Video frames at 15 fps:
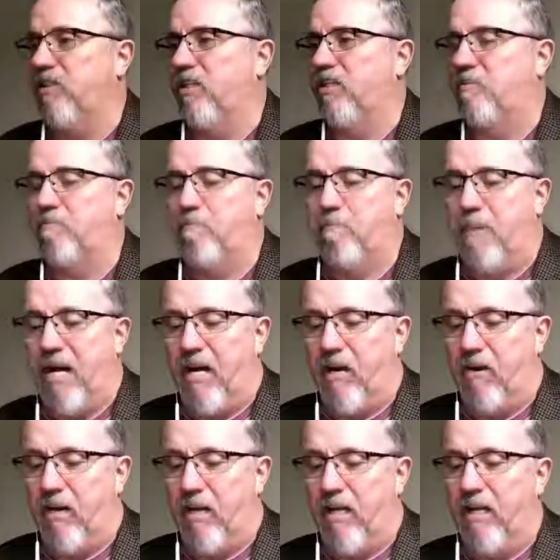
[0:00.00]
just
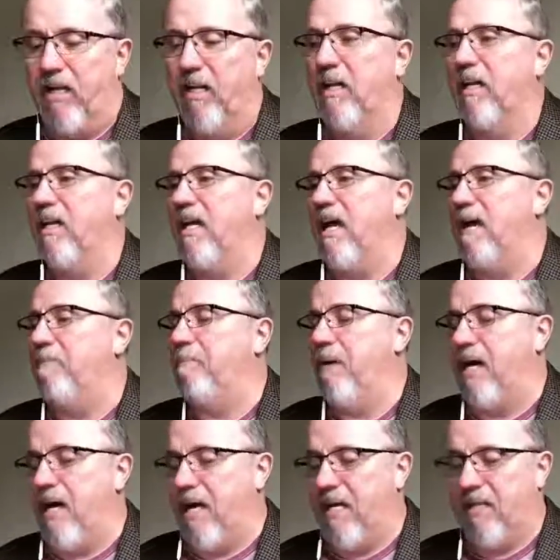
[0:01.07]
barely got
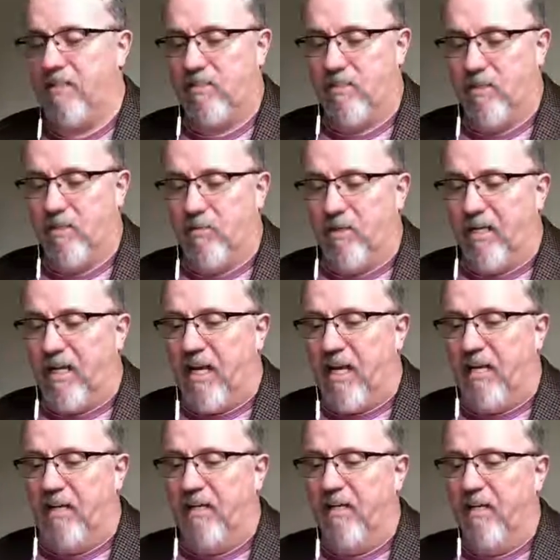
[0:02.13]
by us. So we
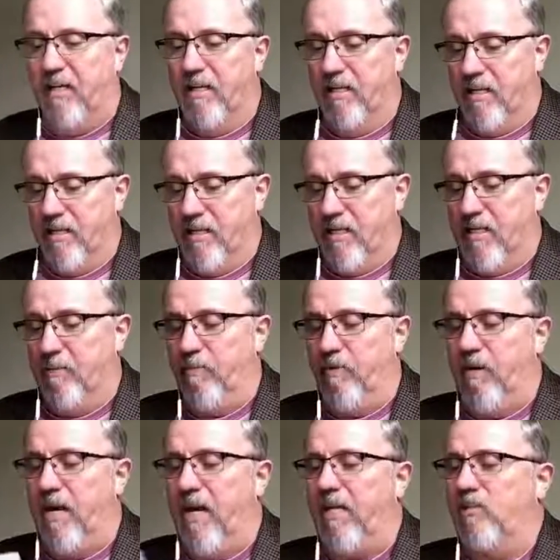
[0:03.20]
got to keep
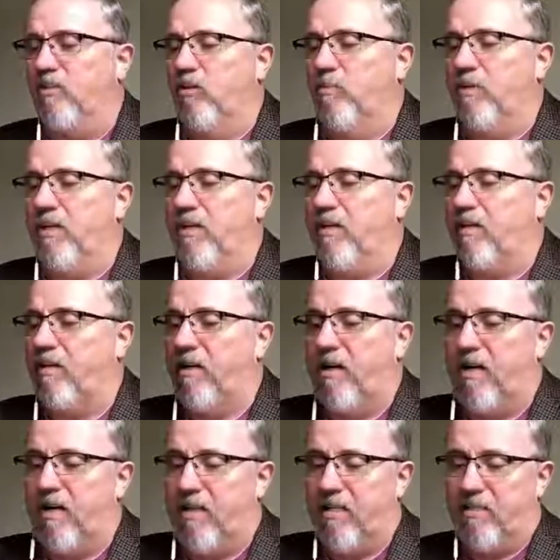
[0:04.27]
our eyes open here,
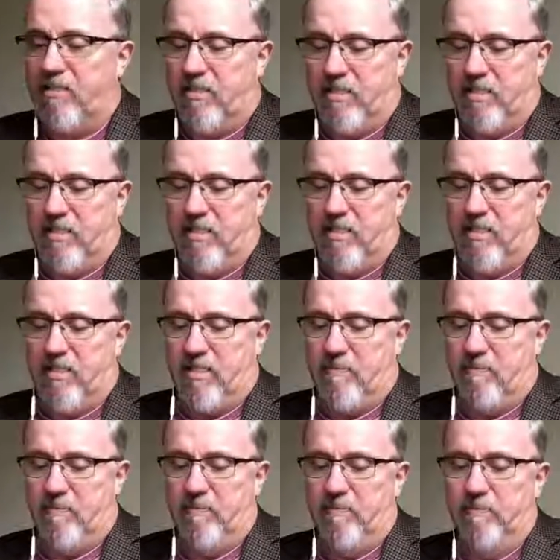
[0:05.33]
guys.
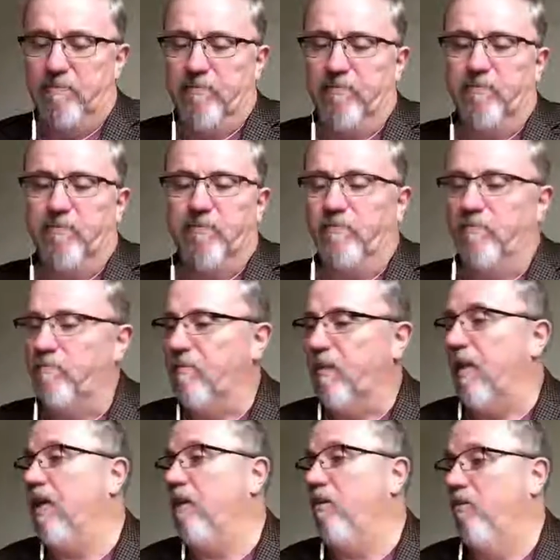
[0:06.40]
And
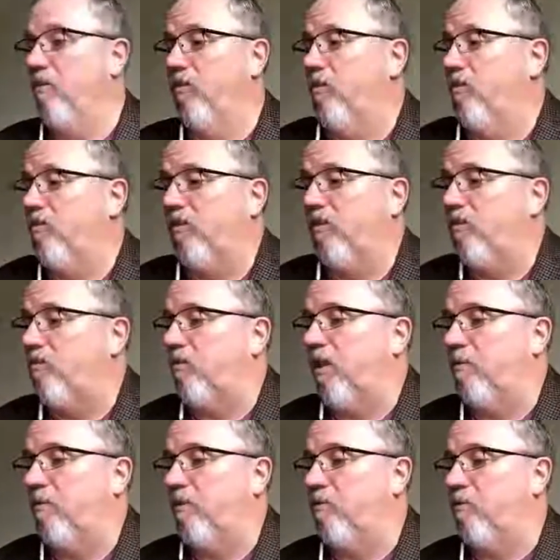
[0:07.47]
there's
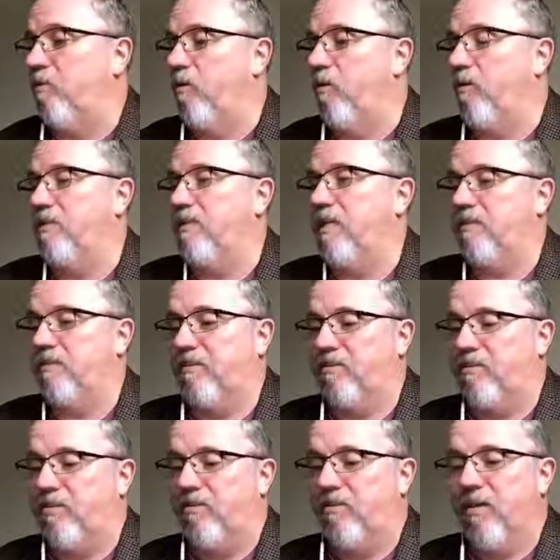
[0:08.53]
incredible auroras out there,
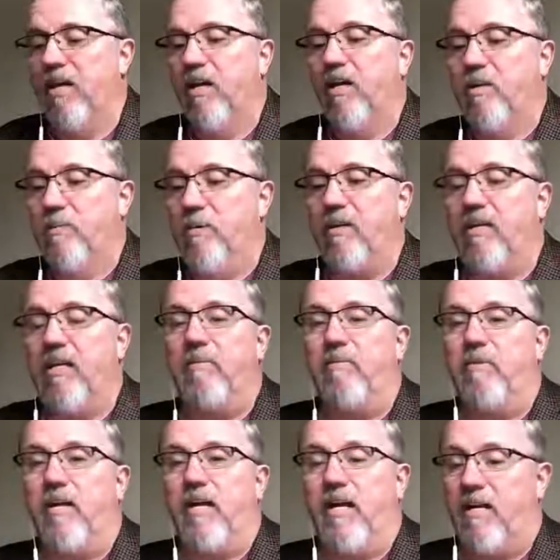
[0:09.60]
too. You better
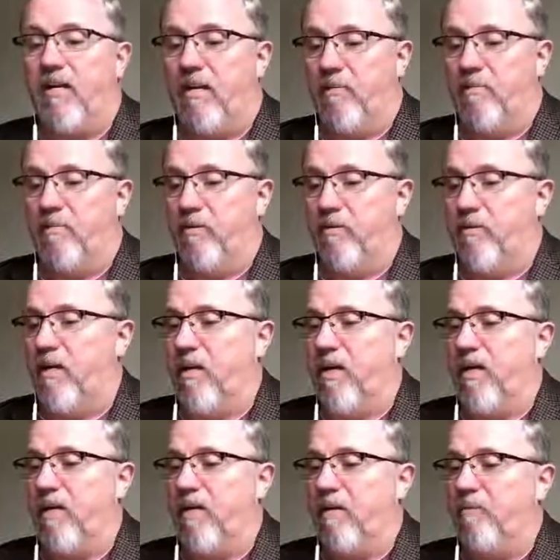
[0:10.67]
keep your head up,
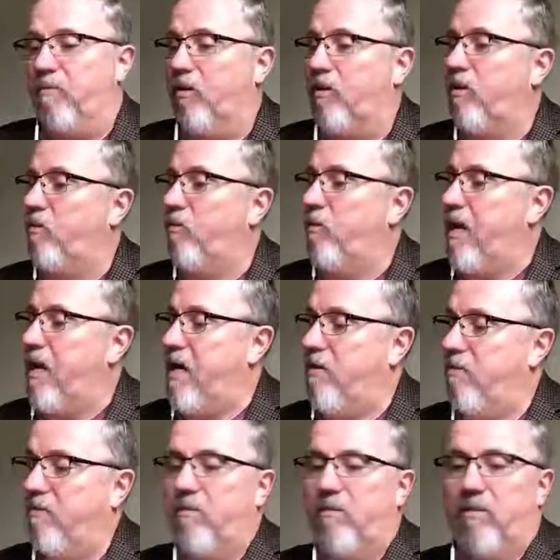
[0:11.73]
okay? Keep looking
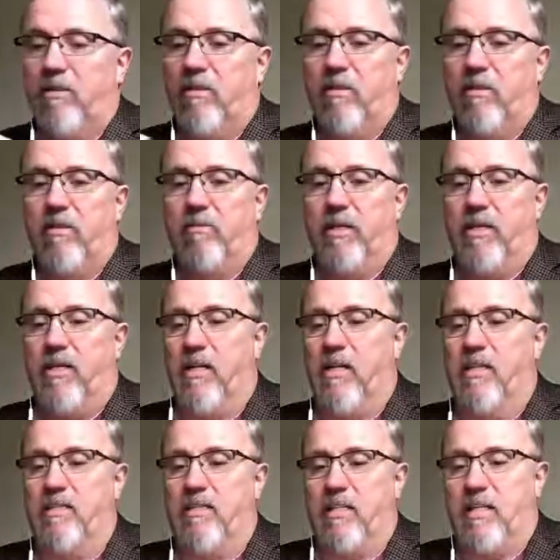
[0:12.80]
around
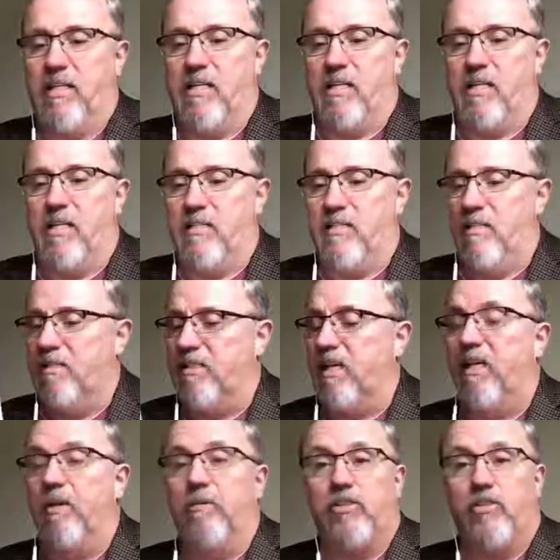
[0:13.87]
because it's
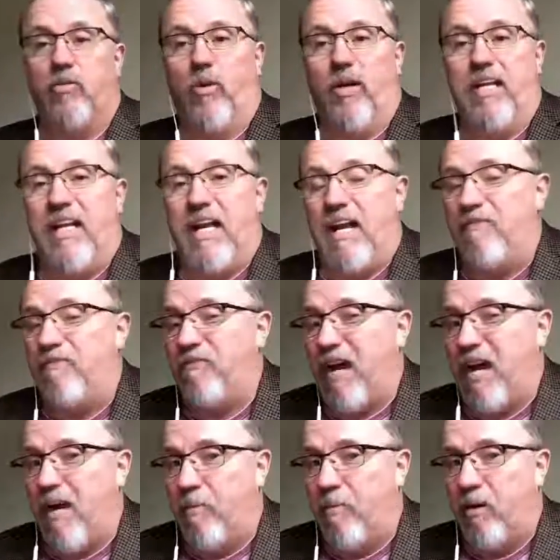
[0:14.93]
insane. There was 29
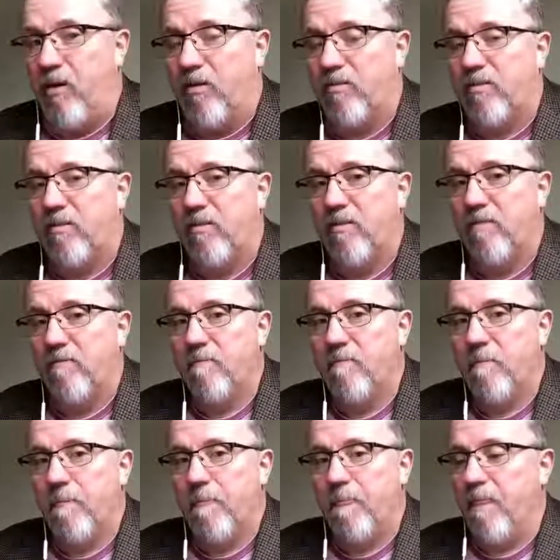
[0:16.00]
fireballs
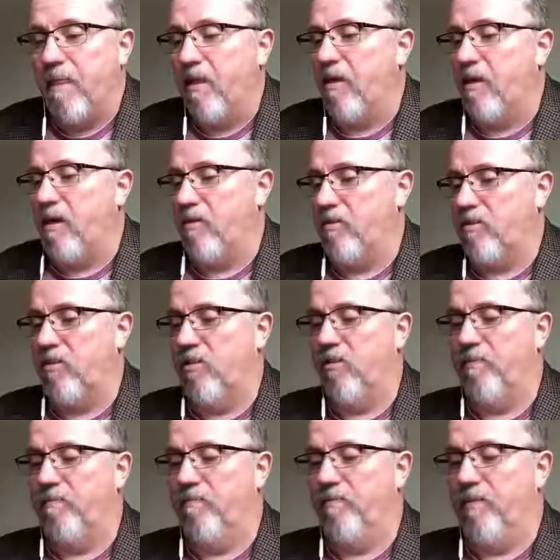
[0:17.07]

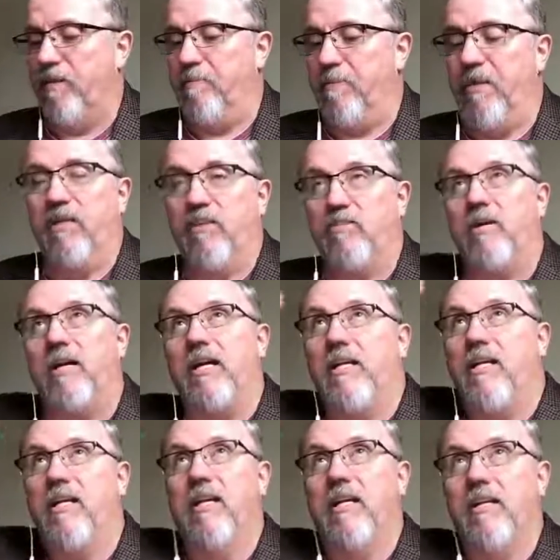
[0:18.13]
also that
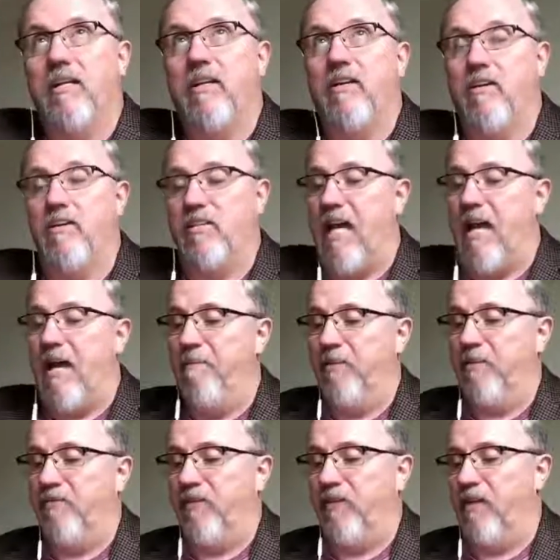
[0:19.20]
penetrated the Earth's
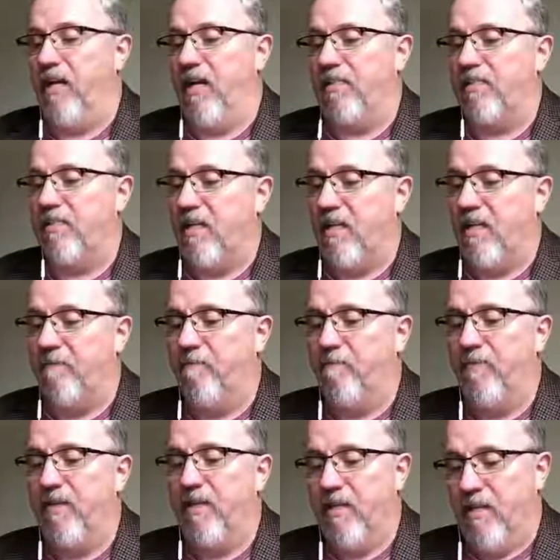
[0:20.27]
atmosphere last night.
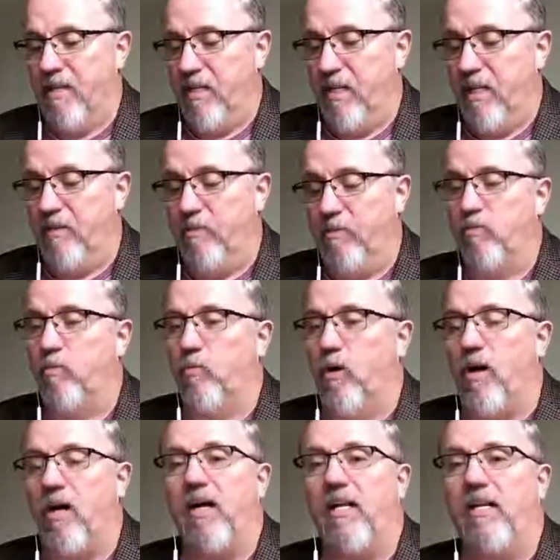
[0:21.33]
And there was
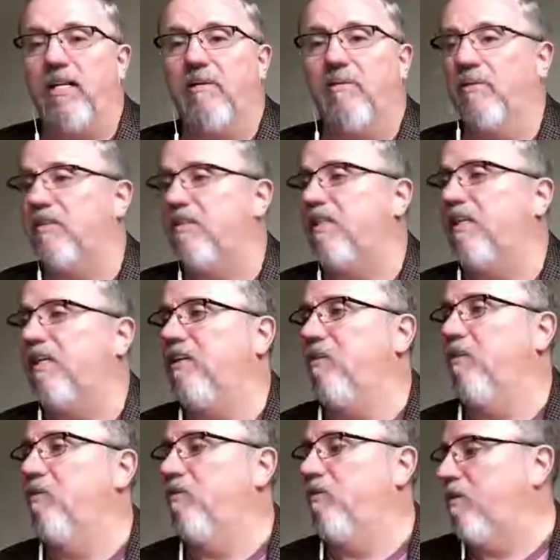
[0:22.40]
one that was seen
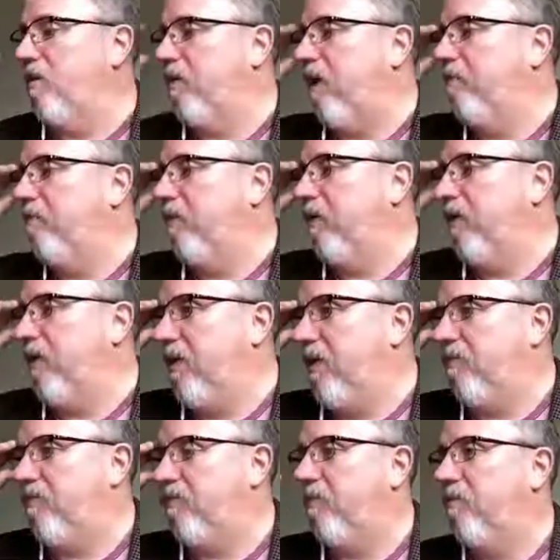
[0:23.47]
over, I
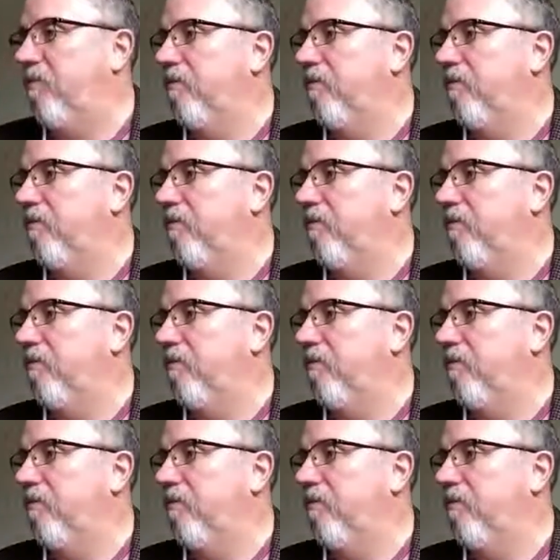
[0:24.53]
believe,